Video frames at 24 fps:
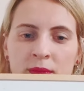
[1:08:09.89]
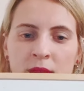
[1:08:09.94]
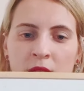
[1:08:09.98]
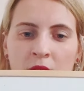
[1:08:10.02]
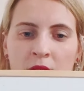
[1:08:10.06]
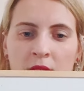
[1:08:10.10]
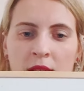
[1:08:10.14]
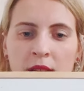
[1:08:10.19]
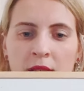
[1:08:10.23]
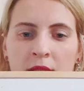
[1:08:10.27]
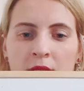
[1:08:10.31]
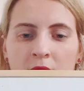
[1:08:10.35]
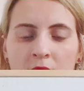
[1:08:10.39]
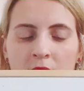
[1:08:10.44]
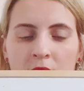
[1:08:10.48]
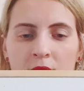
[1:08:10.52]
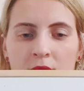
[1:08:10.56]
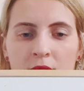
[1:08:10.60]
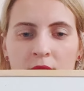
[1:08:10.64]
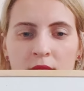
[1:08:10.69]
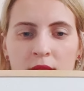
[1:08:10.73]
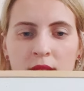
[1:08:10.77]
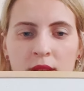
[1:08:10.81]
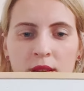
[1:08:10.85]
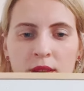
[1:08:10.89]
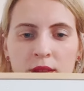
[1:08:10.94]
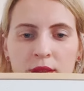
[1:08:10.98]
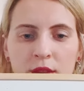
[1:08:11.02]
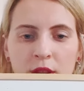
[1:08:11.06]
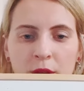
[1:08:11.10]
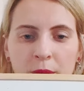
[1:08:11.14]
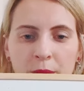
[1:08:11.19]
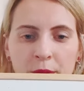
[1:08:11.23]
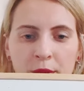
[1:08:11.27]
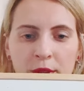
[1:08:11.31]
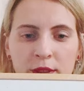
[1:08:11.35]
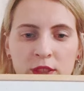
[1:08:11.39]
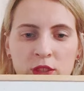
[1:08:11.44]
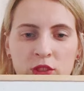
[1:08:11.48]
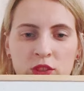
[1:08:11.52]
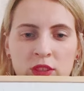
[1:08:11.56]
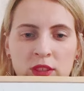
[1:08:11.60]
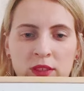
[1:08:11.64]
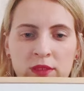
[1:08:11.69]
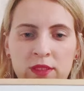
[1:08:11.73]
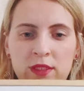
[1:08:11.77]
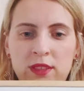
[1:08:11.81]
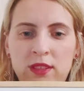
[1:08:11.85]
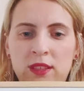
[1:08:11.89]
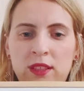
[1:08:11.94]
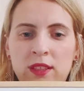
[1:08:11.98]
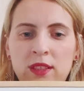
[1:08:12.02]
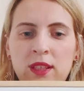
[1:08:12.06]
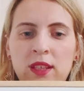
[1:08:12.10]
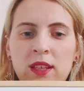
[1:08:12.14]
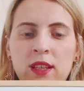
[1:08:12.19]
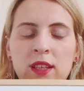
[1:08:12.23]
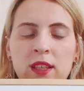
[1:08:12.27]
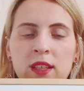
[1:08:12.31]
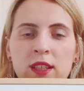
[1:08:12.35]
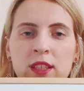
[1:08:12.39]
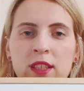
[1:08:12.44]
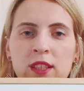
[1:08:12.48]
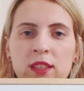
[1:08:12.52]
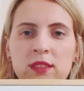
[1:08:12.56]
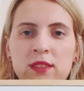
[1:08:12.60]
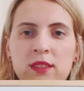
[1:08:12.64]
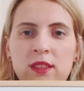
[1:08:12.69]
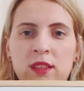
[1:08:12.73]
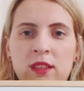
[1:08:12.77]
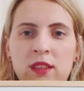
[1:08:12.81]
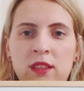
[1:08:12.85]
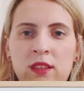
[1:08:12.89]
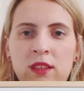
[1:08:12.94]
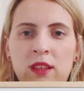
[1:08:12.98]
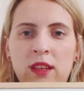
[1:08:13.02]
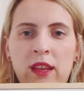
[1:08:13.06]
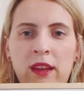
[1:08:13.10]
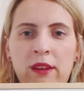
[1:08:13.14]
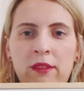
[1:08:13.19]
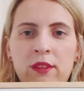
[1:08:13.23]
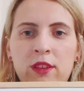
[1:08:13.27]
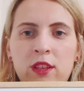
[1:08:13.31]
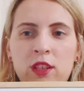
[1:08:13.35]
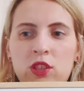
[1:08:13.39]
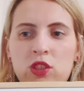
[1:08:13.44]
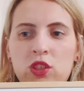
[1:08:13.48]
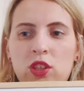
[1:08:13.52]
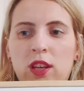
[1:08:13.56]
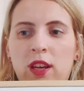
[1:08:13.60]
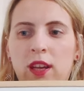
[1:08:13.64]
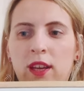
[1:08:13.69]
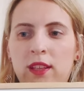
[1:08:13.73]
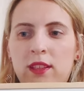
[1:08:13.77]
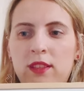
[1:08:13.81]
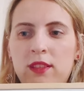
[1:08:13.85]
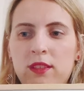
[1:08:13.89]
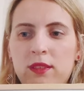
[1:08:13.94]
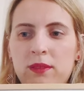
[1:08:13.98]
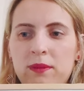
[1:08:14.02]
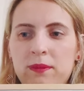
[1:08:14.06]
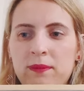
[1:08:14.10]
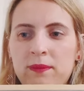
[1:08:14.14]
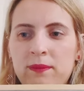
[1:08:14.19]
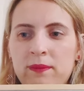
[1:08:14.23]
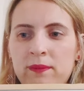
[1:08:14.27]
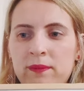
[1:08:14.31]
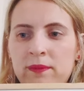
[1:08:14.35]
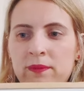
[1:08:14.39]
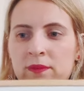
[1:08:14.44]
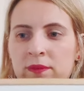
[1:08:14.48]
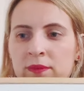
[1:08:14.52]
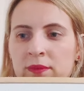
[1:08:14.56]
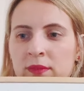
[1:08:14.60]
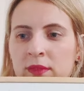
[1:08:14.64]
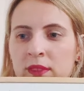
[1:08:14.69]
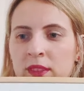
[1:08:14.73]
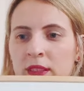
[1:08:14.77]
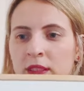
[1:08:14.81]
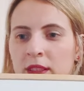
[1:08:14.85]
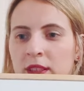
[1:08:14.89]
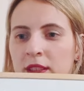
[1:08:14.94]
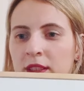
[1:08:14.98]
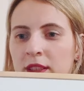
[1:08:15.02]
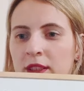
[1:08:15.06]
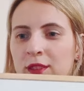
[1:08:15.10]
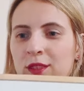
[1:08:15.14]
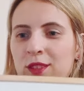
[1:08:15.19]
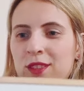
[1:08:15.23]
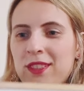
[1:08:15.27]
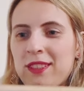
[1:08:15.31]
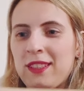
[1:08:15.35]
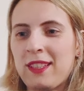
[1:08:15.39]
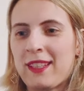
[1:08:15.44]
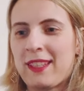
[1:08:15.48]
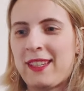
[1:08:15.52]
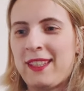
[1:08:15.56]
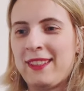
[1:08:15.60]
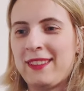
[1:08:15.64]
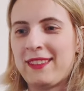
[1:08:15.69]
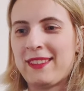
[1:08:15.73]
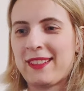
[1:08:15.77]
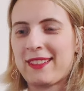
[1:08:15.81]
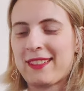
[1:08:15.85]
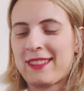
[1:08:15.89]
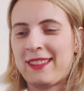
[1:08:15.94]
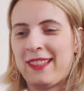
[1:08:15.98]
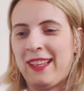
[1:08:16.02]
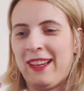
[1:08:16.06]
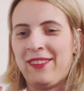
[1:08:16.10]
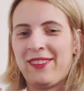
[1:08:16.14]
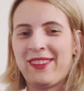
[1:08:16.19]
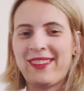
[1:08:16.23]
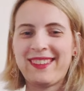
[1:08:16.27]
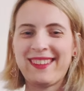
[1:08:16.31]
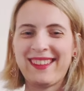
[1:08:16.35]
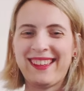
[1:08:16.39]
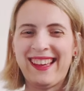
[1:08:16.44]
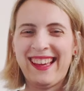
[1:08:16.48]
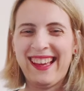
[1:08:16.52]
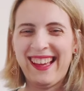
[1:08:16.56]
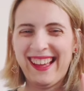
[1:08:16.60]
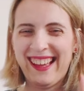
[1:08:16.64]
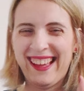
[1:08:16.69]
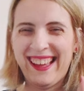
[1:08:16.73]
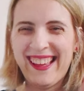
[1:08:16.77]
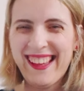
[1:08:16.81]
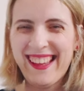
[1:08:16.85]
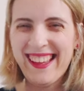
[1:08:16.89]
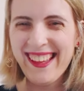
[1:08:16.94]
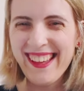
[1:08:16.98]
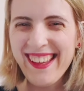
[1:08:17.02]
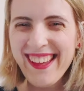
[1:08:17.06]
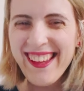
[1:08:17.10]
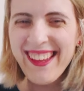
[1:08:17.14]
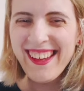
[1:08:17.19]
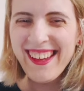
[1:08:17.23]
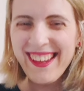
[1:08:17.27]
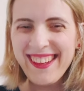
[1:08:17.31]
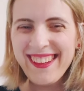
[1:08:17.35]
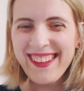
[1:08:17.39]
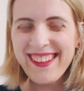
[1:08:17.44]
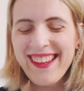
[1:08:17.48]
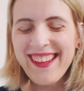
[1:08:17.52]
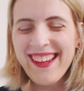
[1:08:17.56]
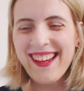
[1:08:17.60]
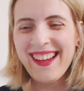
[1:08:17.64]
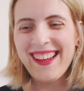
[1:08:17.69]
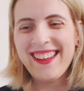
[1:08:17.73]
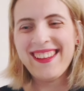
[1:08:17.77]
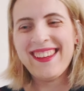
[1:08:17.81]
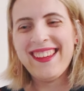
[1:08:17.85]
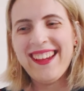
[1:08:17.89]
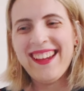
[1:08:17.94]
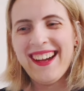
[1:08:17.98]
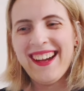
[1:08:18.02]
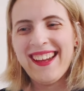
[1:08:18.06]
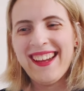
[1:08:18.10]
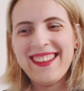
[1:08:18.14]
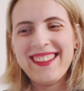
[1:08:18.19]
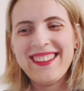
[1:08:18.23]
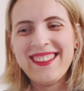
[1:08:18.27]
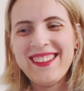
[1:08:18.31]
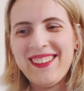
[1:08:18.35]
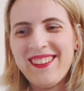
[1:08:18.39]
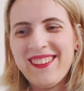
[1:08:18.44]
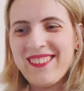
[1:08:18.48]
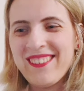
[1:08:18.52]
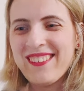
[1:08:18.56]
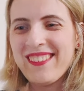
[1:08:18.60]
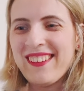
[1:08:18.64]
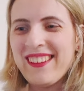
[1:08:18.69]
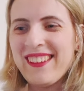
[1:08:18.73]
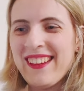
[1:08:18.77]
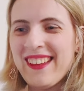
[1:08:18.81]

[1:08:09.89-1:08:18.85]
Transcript: Okay? So prosječna visina is average height. Looks like Interslavic. Yeah, I know.